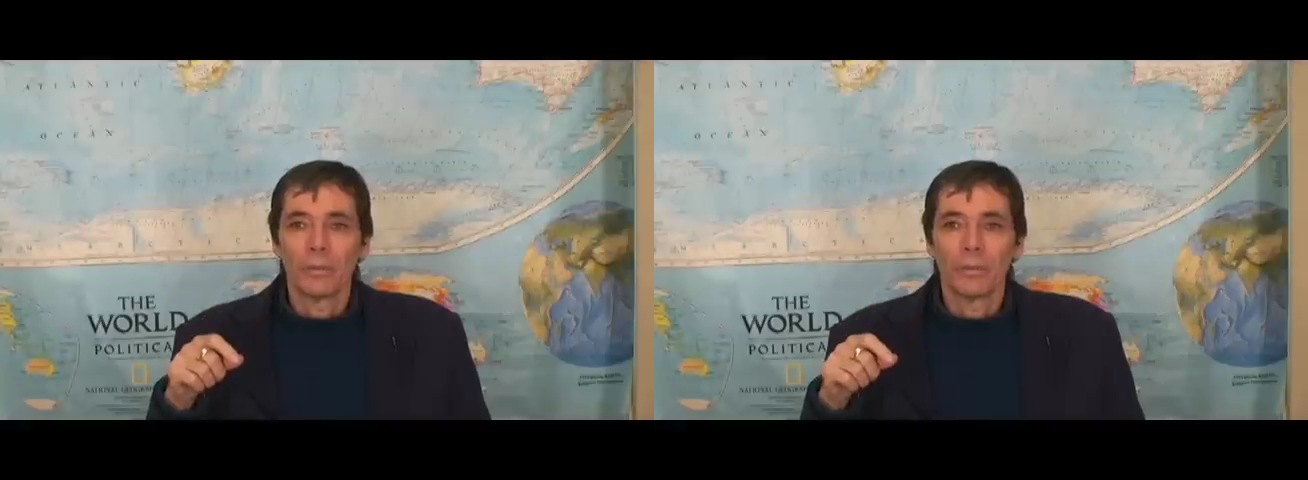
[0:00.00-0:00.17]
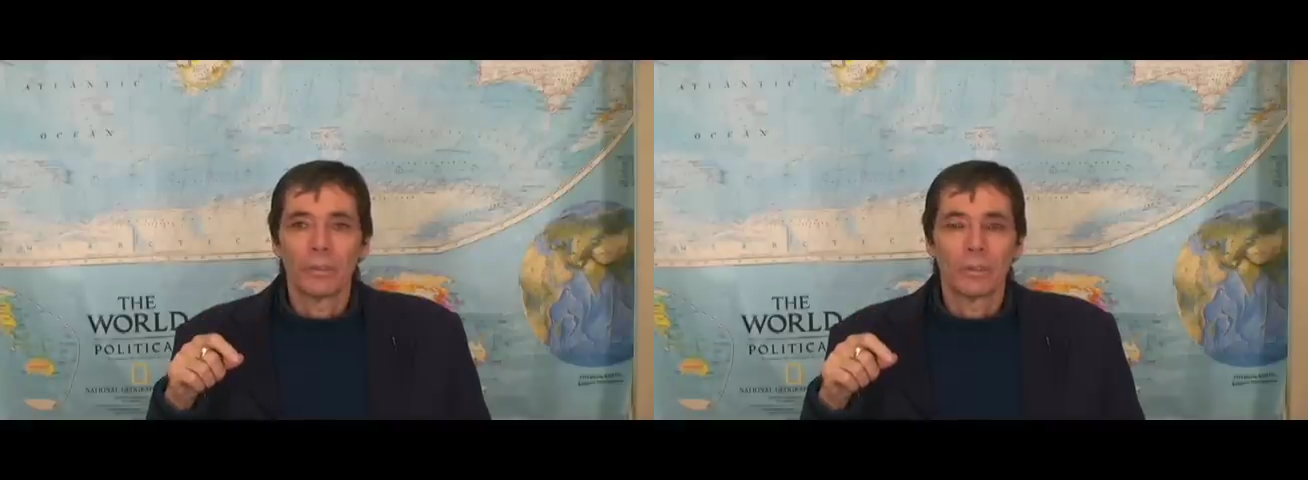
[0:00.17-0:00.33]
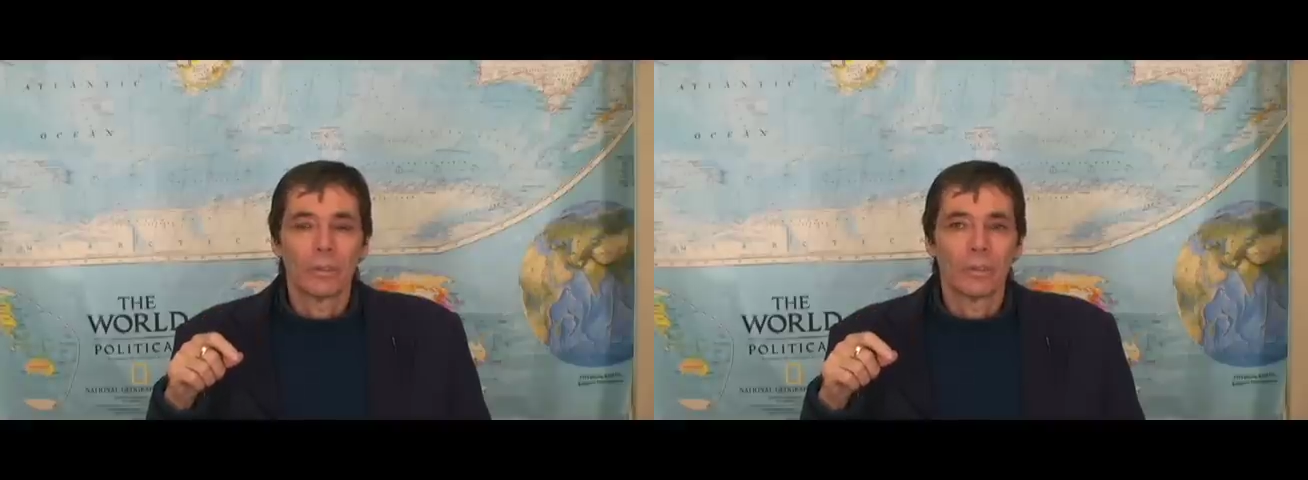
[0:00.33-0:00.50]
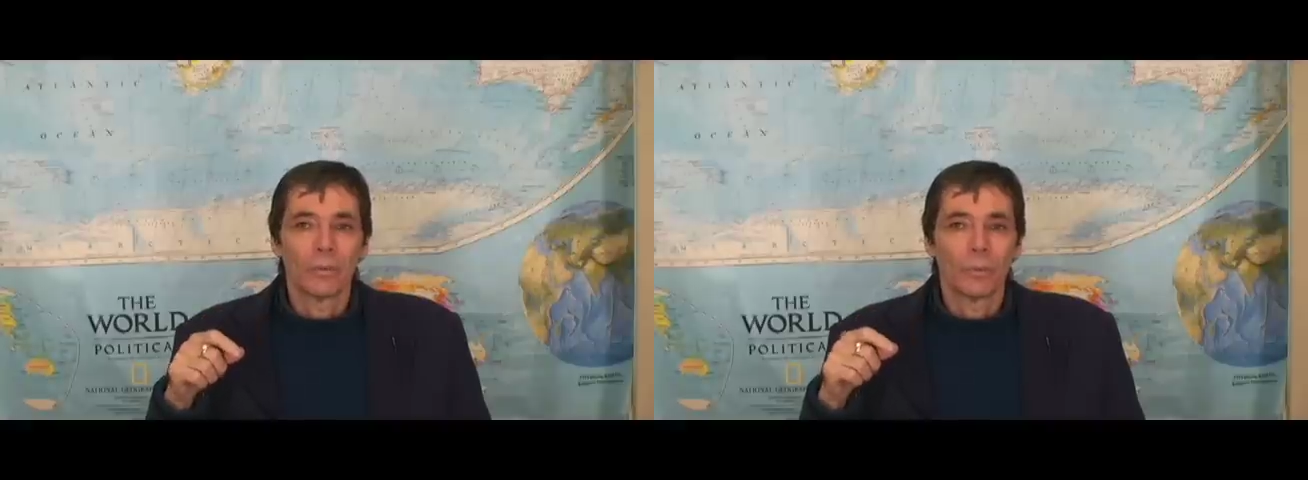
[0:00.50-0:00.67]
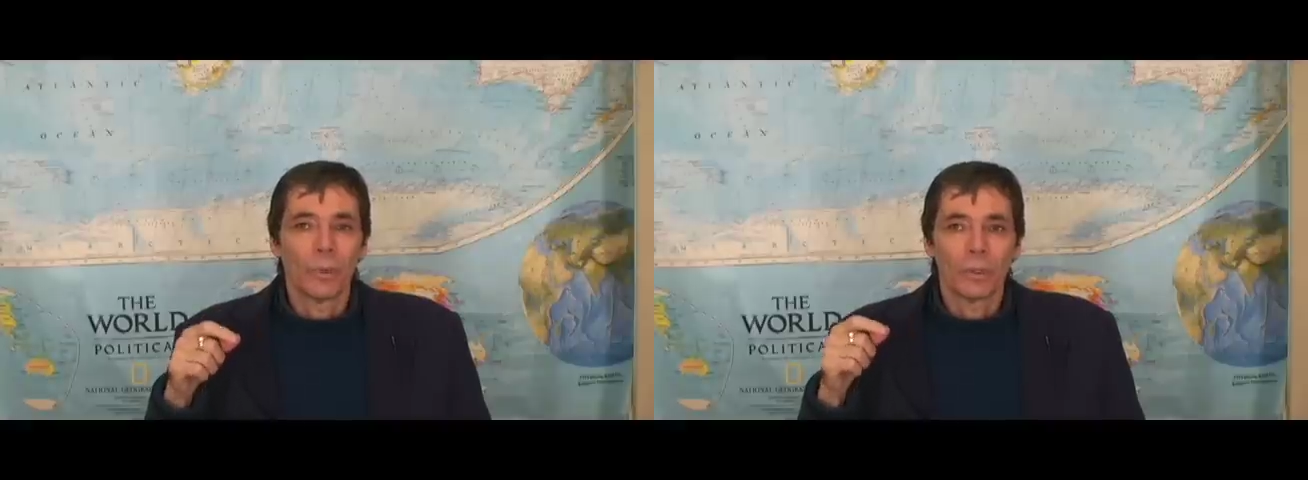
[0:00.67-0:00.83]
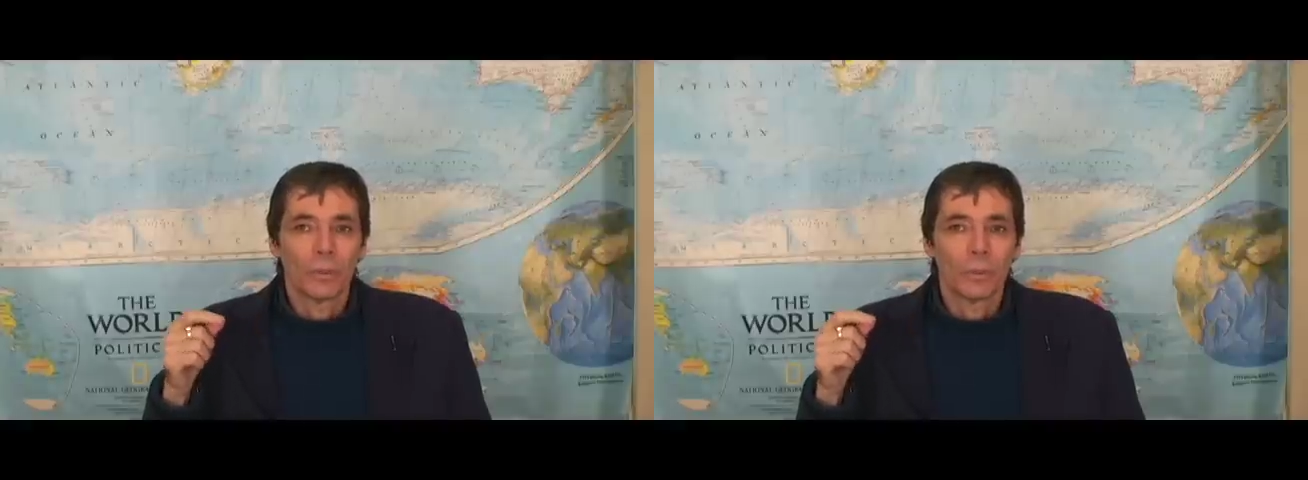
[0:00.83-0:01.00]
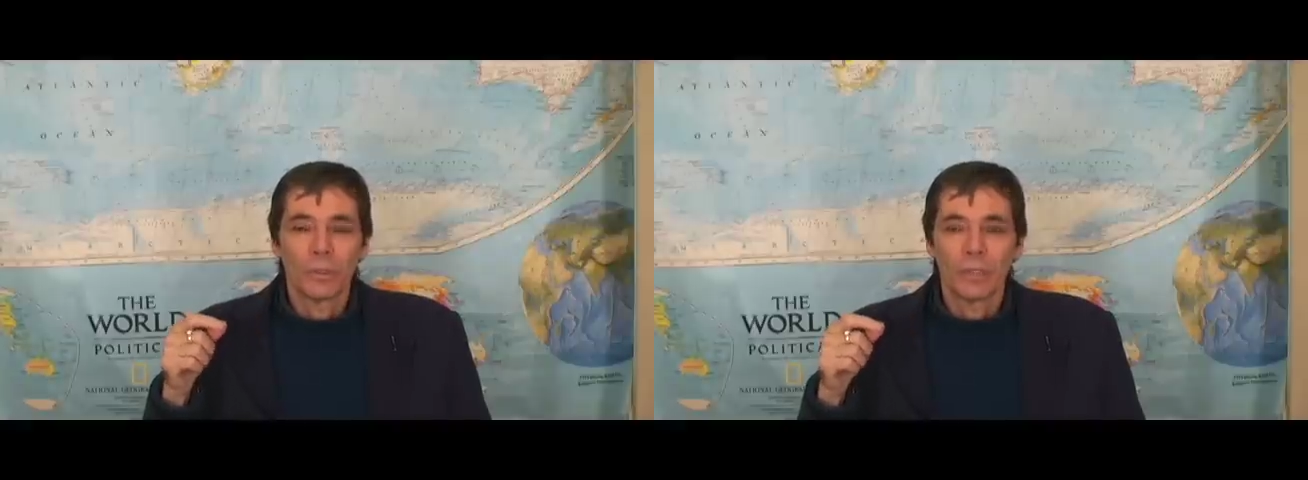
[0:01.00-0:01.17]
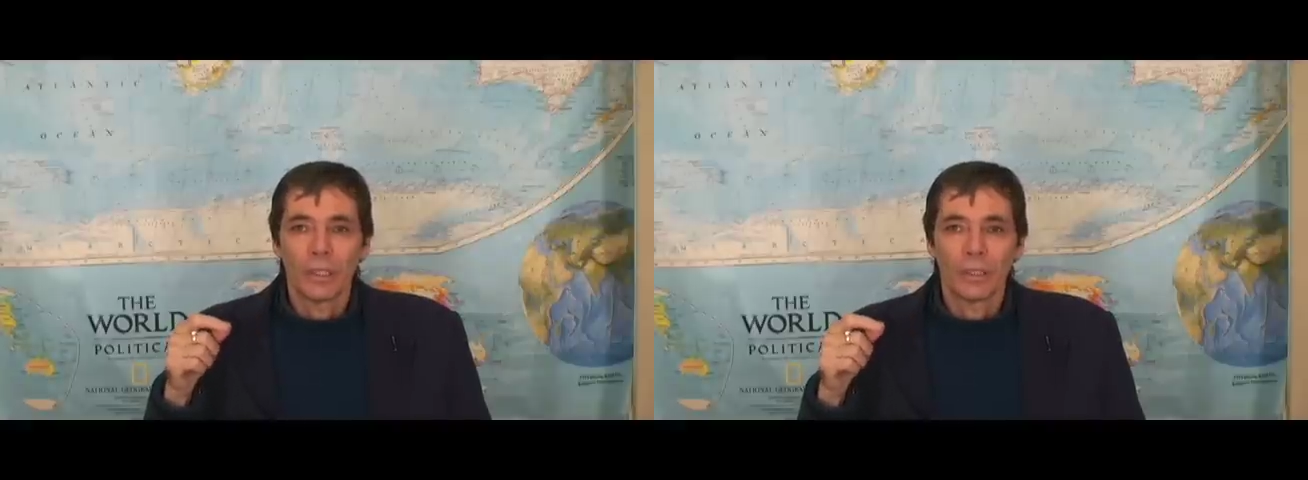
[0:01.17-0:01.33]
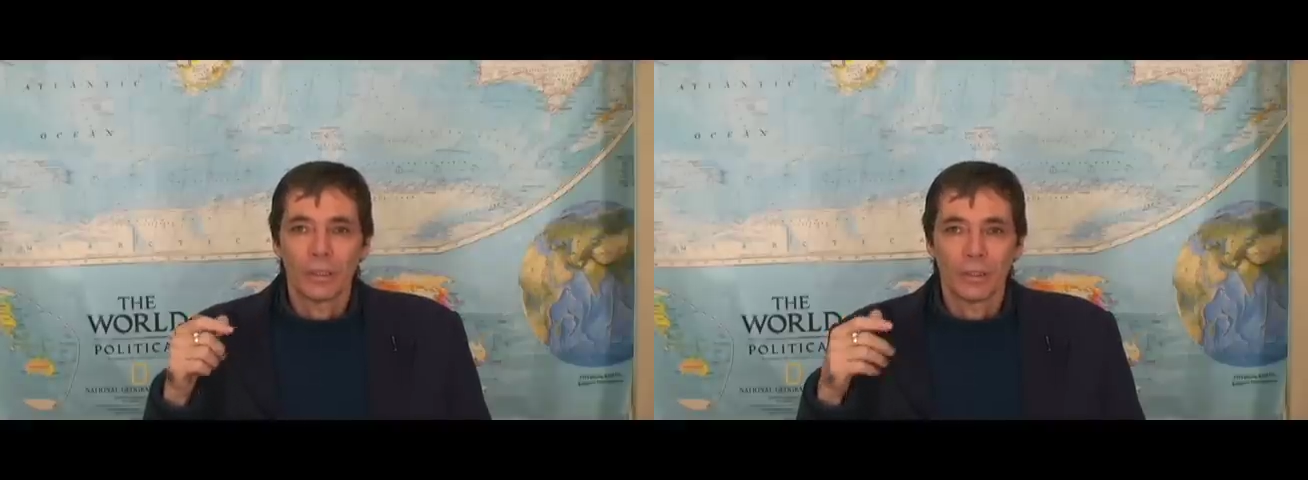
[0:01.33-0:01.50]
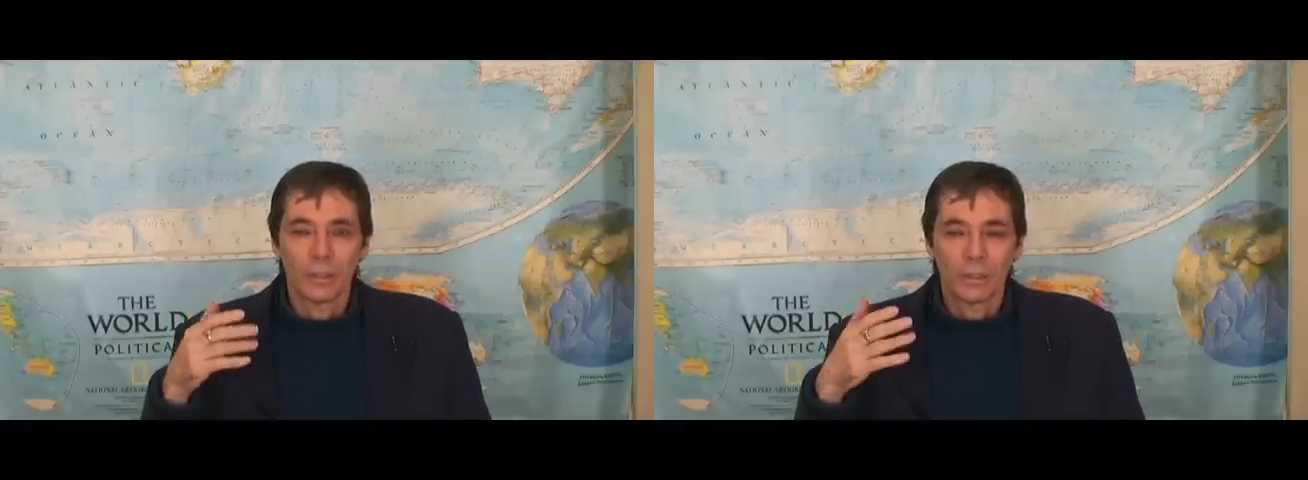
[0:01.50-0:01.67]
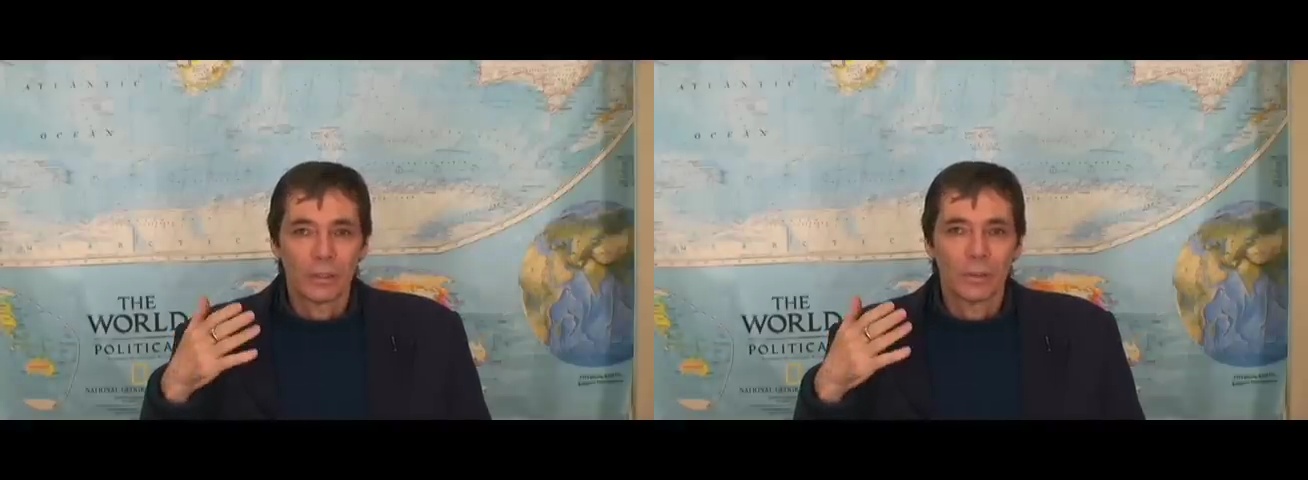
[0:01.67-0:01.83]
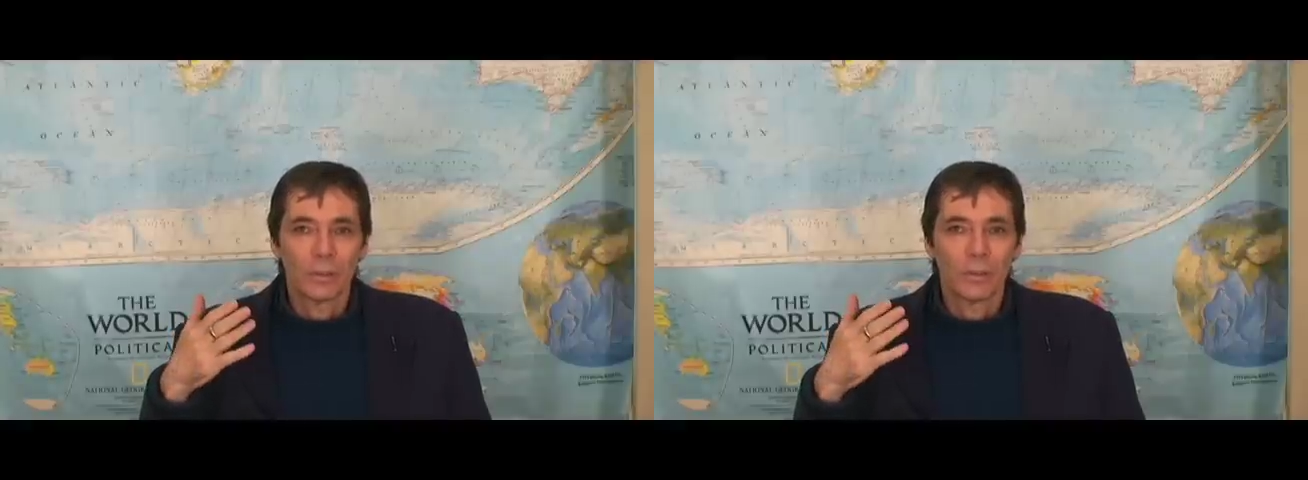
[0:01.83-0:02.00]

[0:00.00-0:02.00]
within 1-2 seconds,